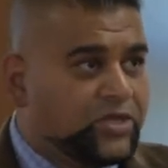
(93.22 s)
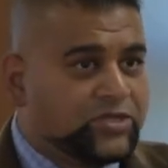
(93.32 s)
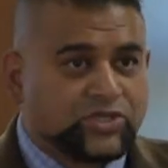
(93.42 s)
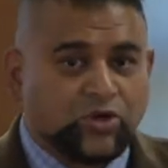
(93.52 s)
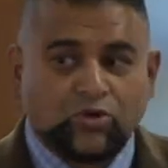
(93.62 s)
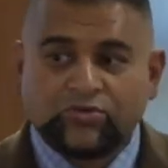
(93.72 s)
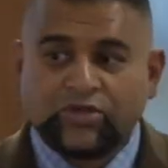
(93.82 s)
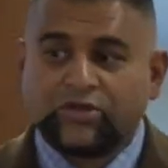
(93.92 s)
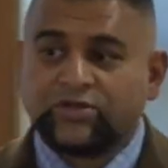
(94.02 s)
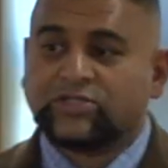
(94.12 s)
So
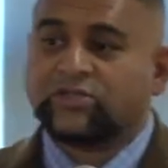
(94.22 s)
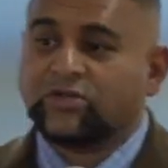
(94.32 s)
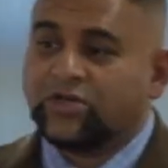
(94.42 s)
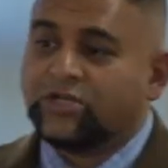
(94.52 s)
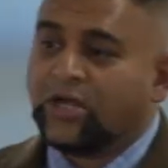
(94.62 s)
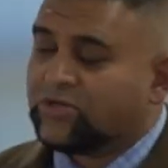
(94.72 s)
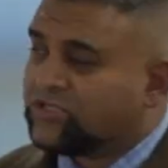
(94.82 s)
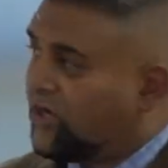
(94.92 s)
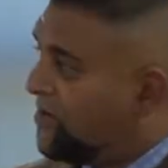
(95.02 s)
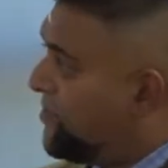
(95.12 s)
there's a good number
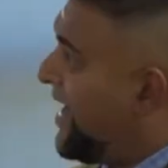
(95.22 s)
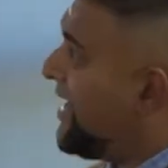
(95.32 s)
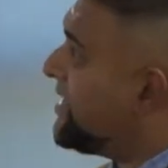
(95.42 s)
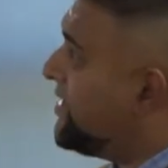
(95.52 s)
to unpack,